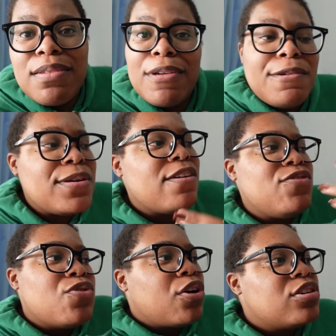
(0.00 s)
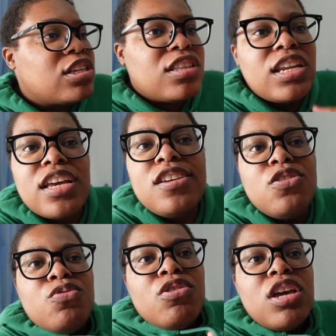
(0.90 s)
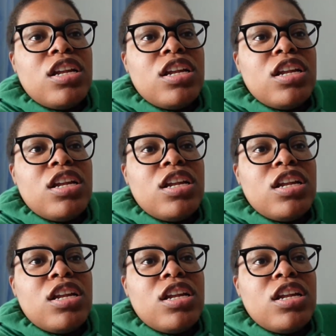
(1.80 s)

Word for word: And maybe if you heard something that that you